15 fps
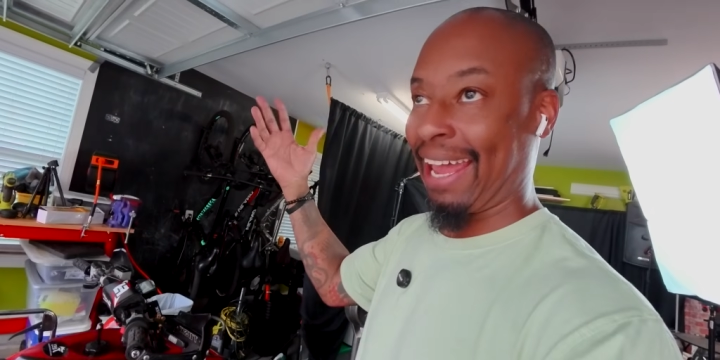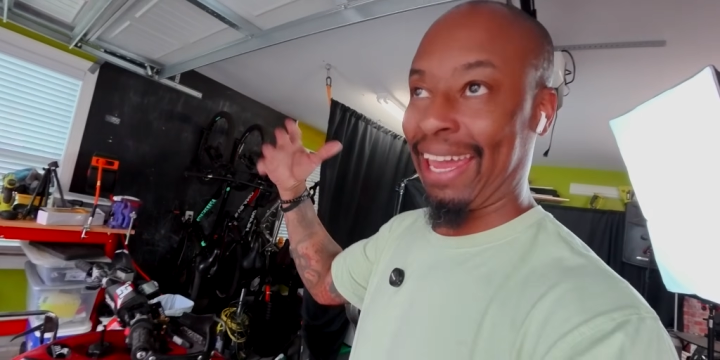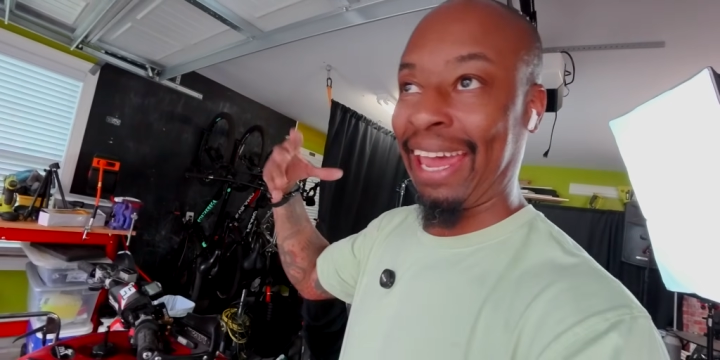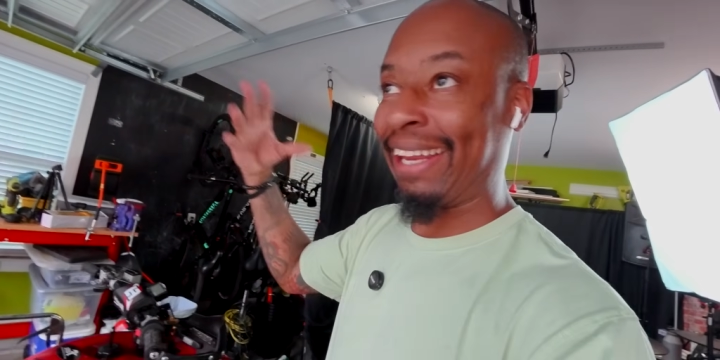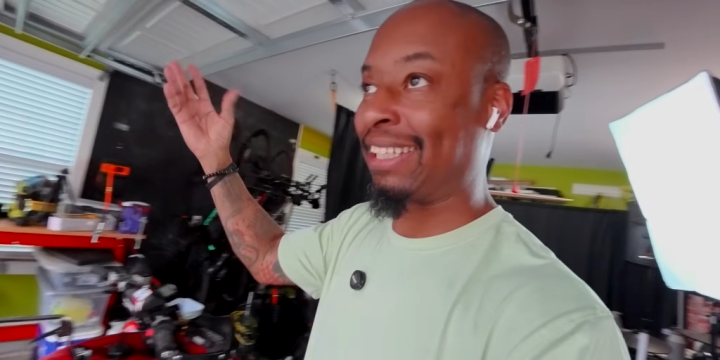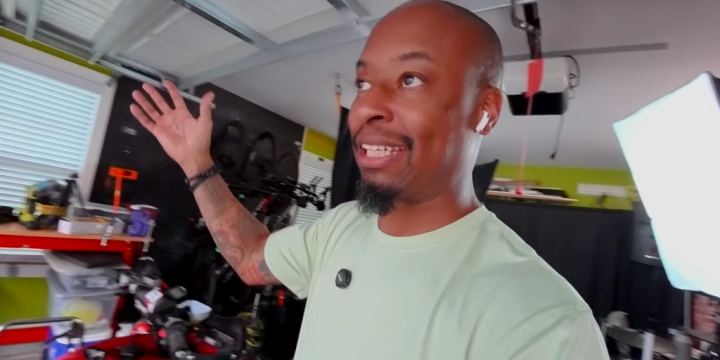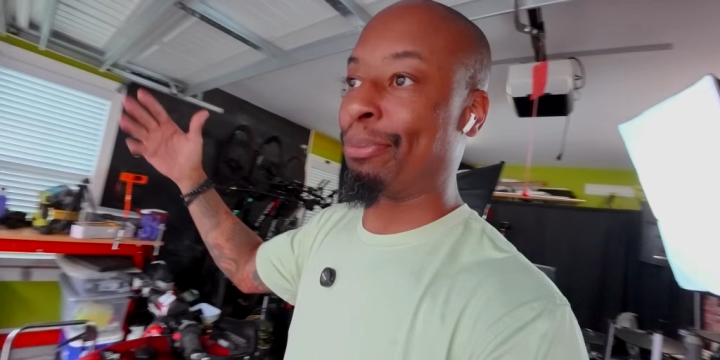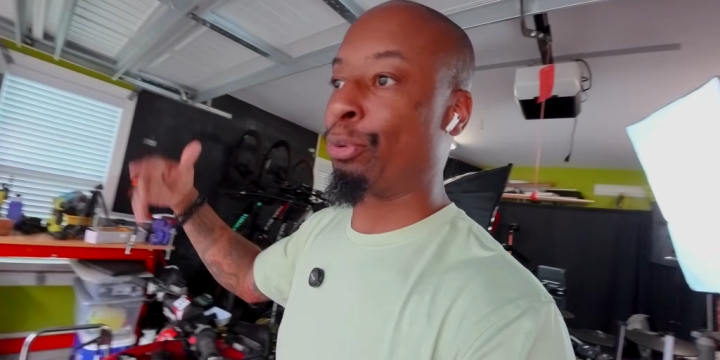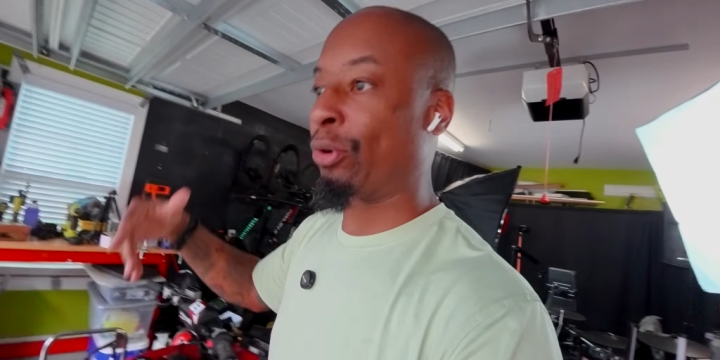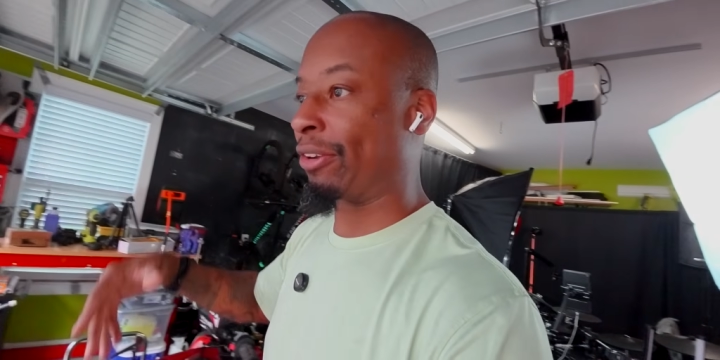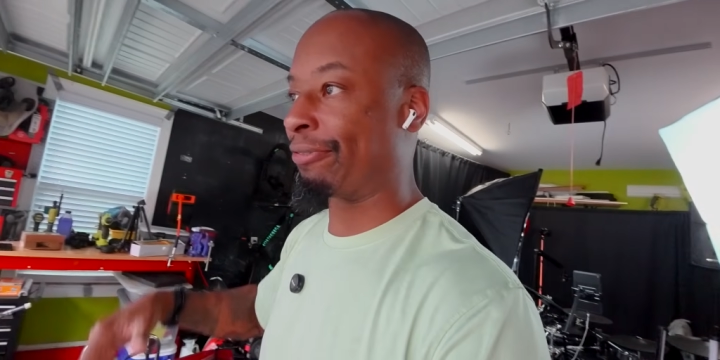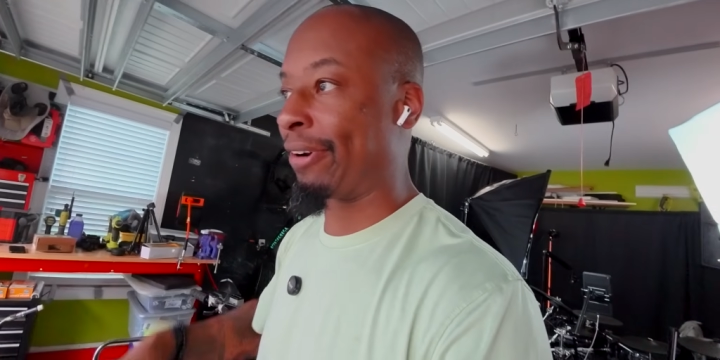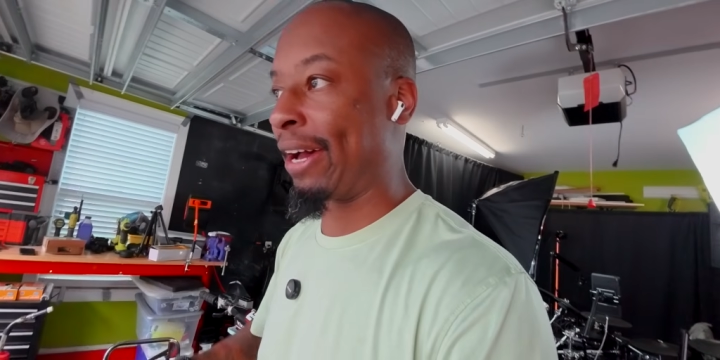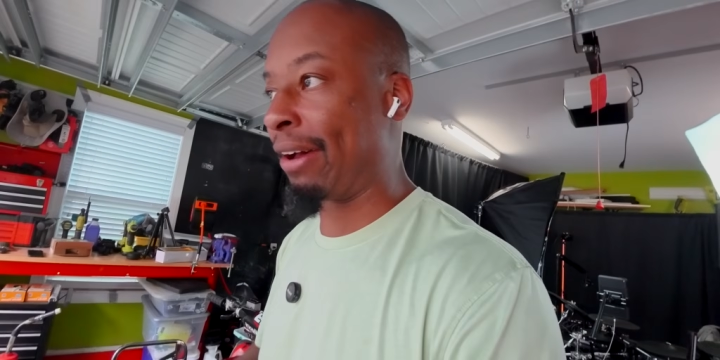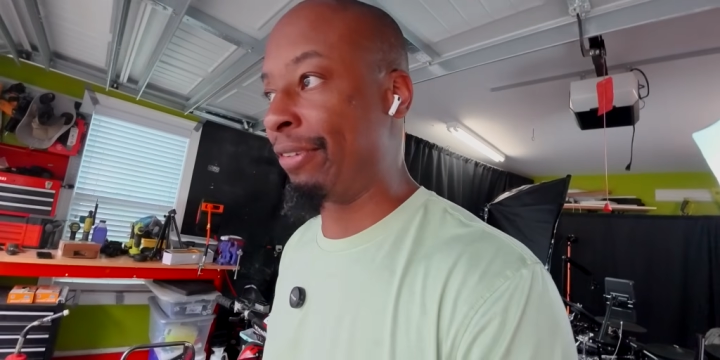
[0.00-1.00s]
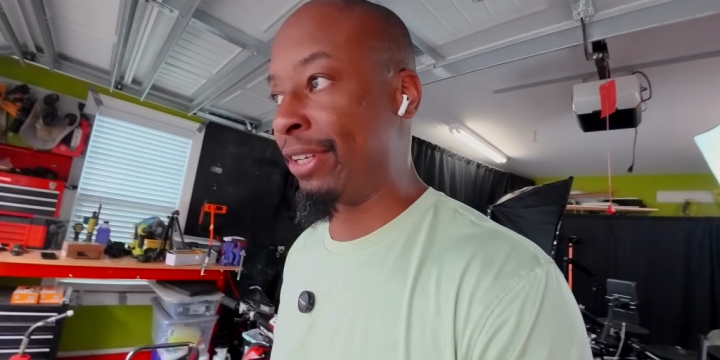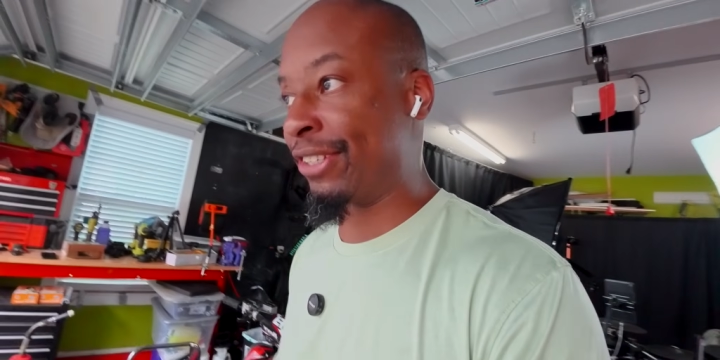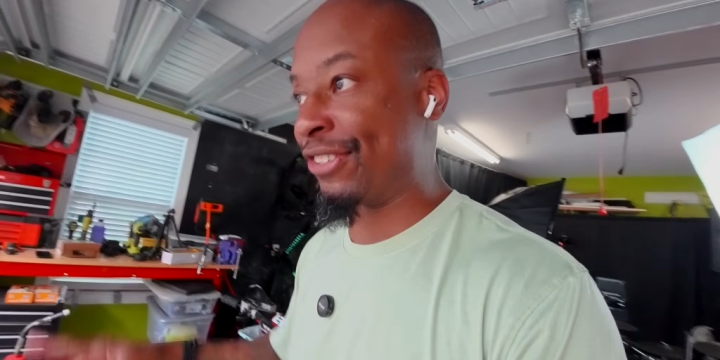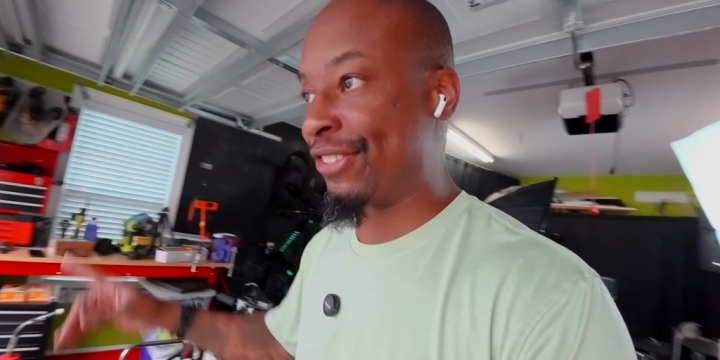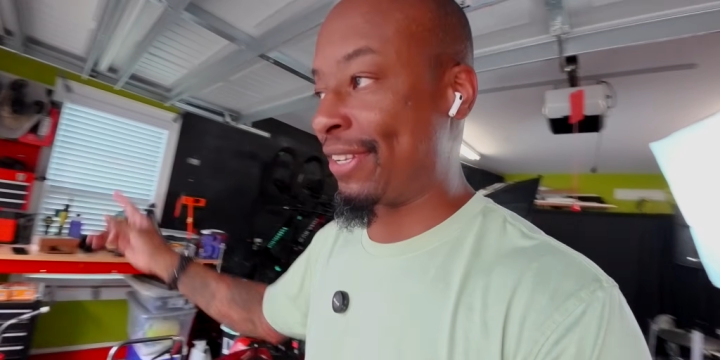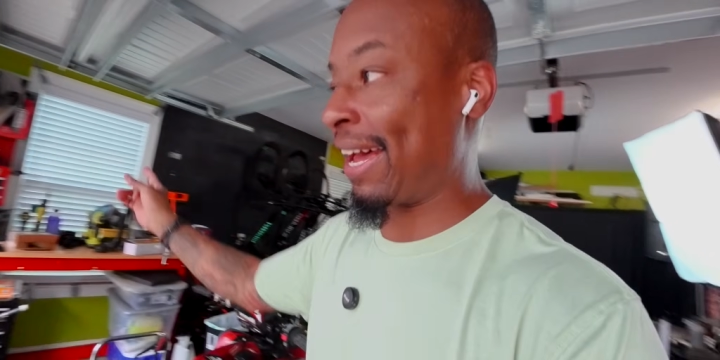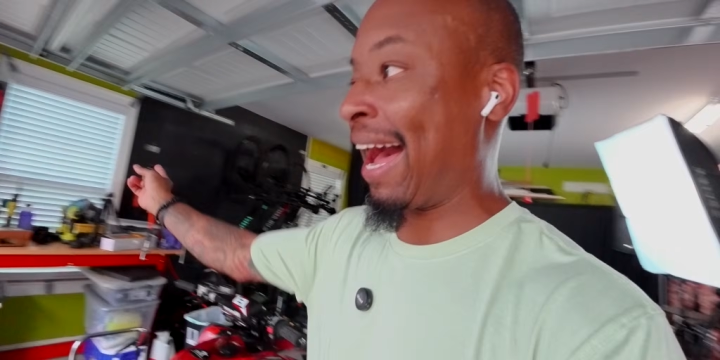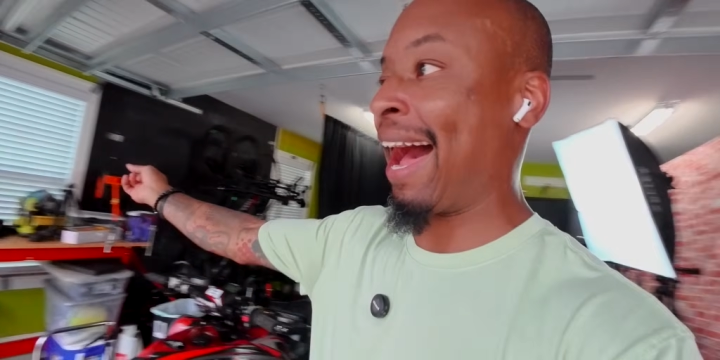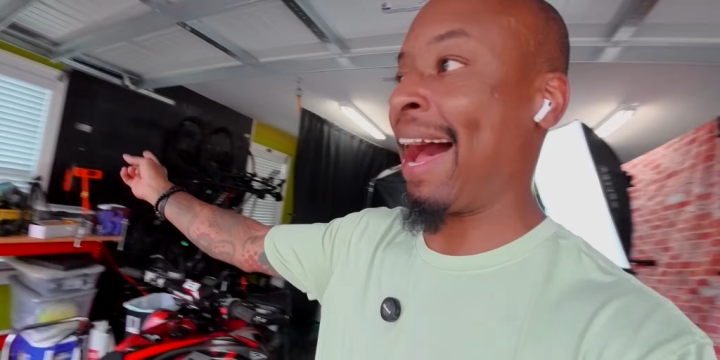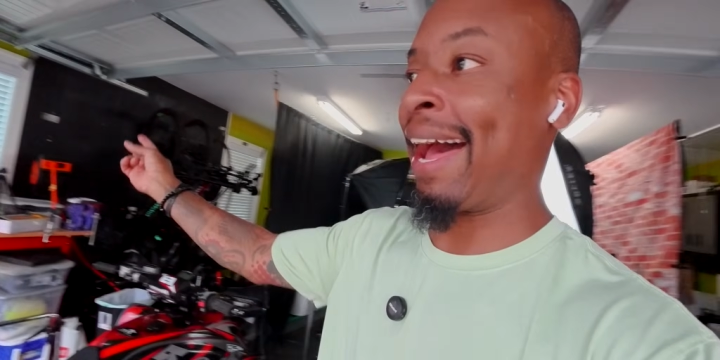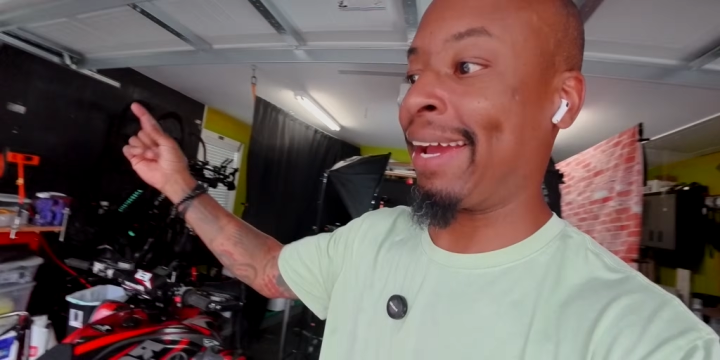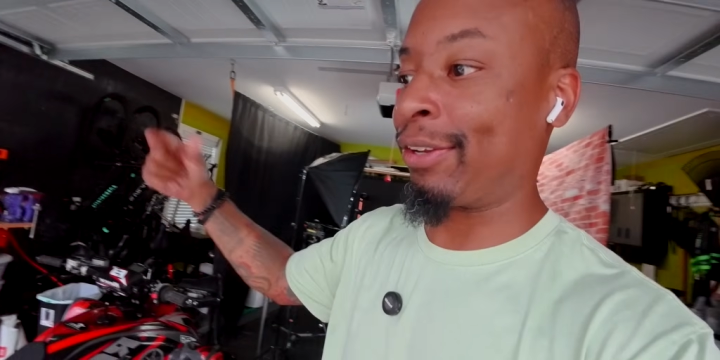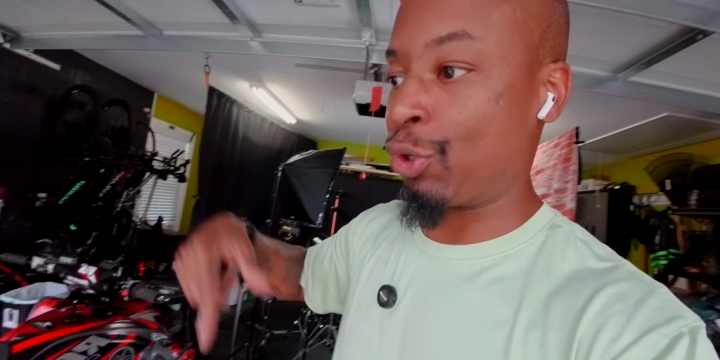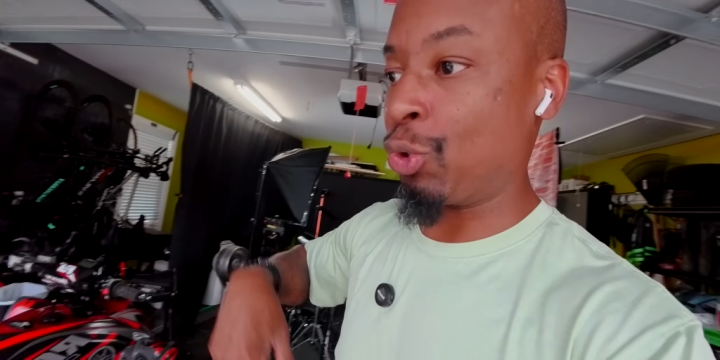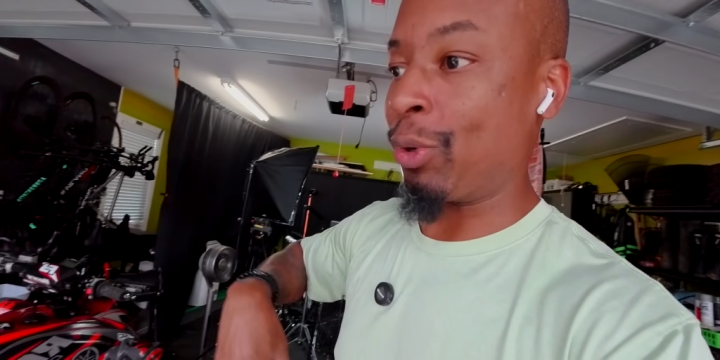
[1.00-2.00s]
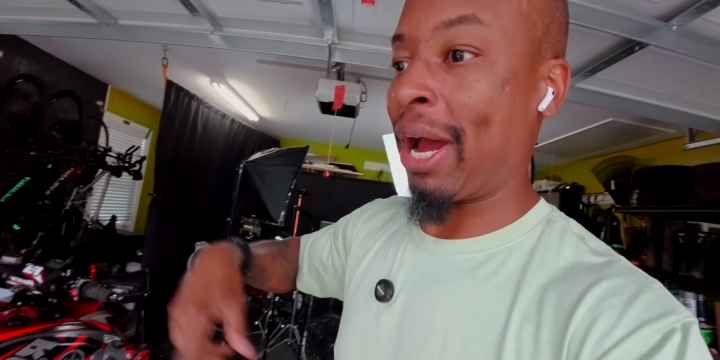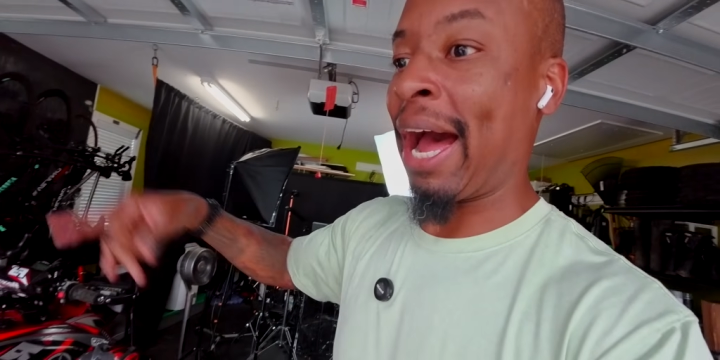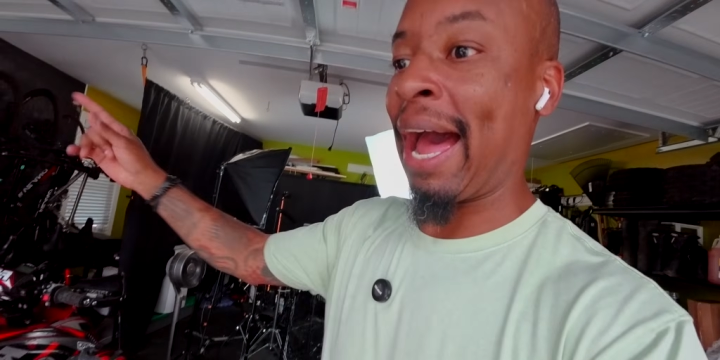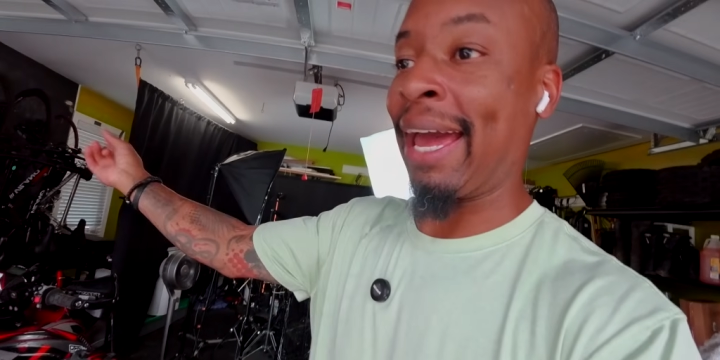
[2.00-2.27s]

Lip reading: 18.5 inches eye to eye,